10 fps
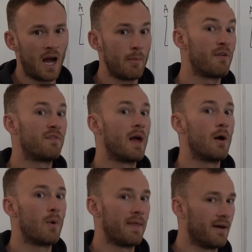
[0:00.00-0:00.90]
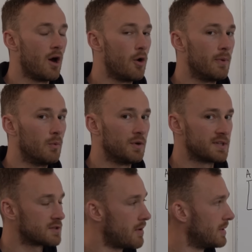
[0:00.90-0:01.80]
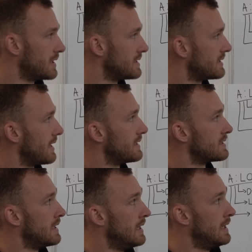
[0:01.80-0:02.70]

I'm a fair weather open water swimmer these days.